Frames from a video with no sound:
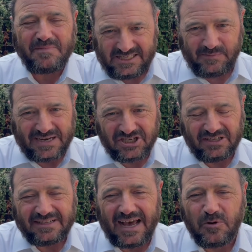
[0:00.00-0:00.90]
especially
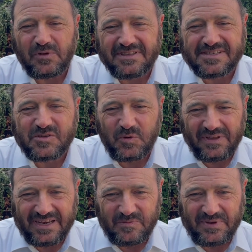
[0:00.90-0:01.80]
now with the school
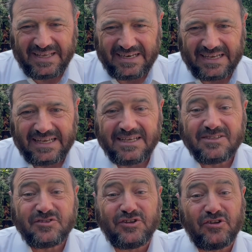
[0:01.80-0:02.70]
year beginning,
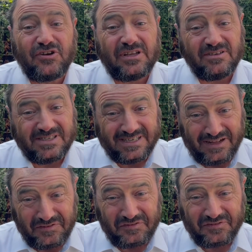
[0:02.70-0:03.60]
to learn it yourself.